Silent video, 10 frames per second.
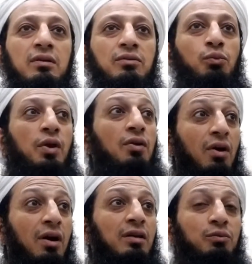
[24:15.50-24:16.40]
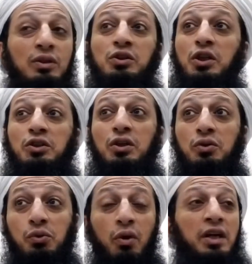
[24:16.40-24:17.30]
with all, with such a
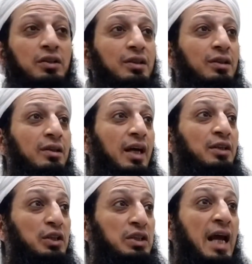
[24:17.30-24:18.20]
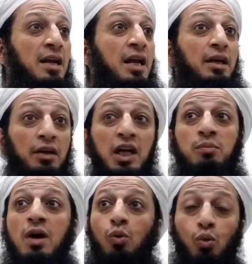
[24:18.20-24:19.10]
great understanding,
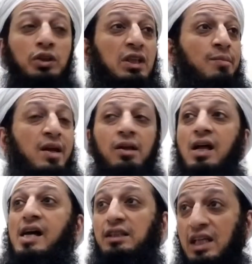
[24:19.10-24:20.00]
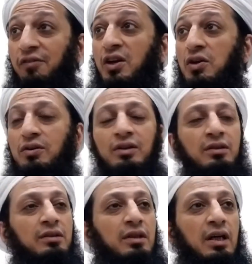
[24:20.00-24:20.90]
hikmah, wisdom that Allah has given you,
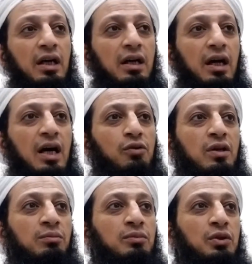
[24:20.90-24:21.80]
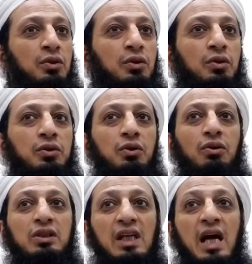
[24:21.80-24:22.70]
how come your
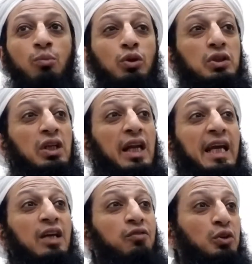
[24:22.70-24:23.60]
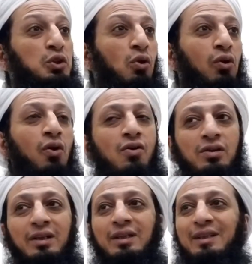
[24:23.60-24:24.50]
Islam was delayed for so
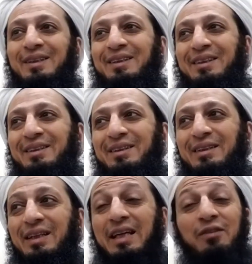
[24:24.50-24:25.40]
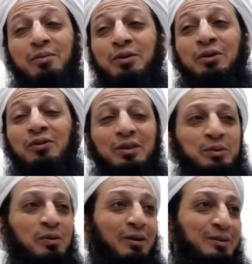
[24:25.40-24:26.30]
long? He gave a beautiful
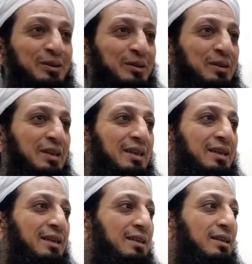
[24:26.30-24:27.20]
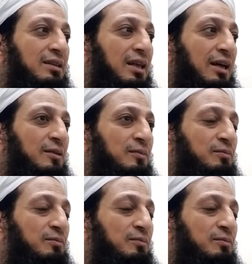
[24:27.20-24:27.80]
response. He said,